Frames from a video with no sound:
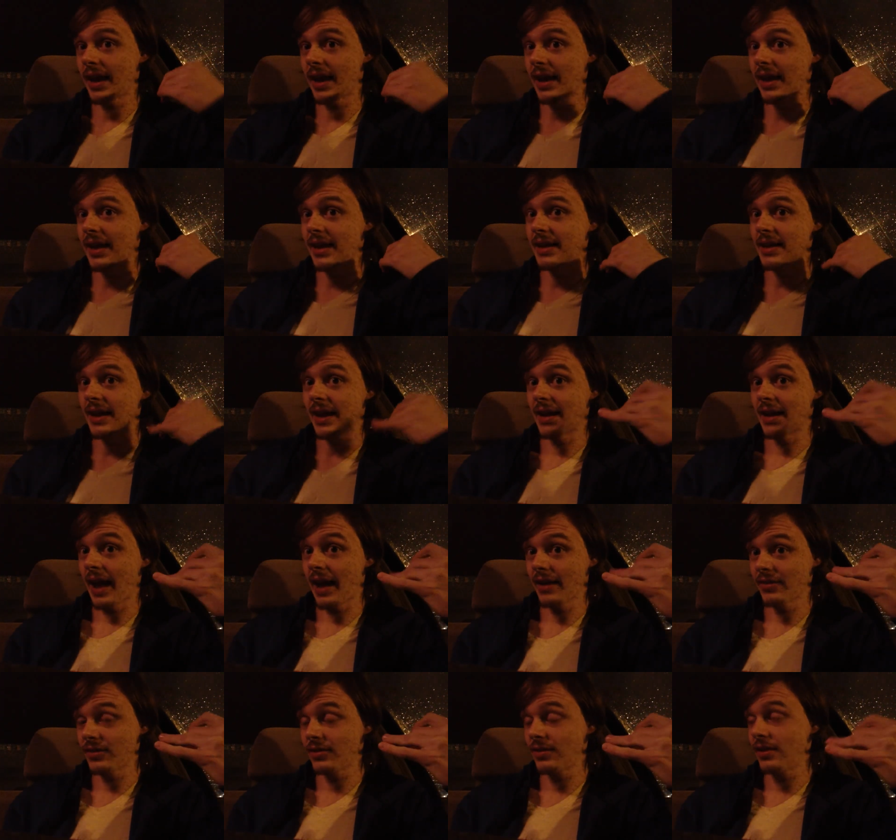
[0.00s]
an
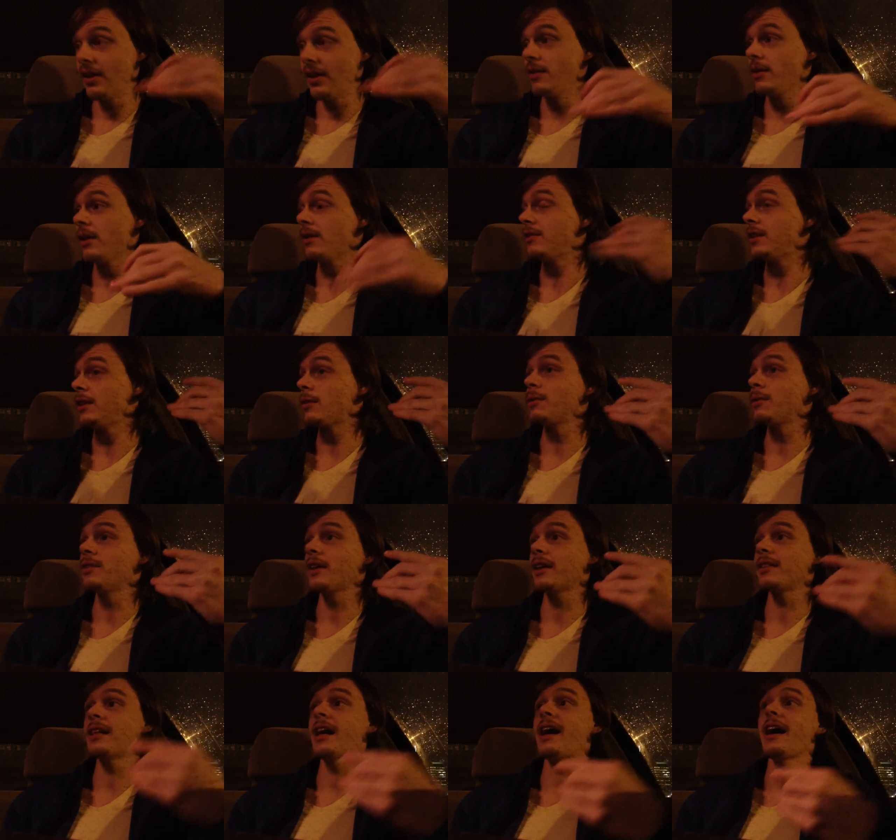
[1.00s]
action sequence
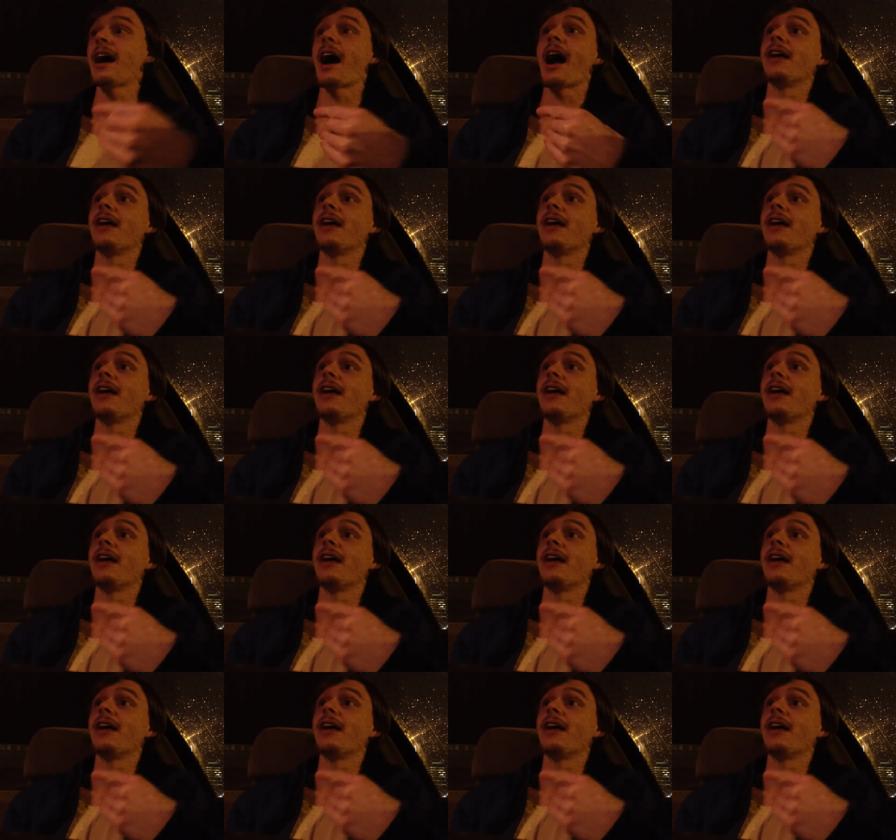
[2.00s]
like that.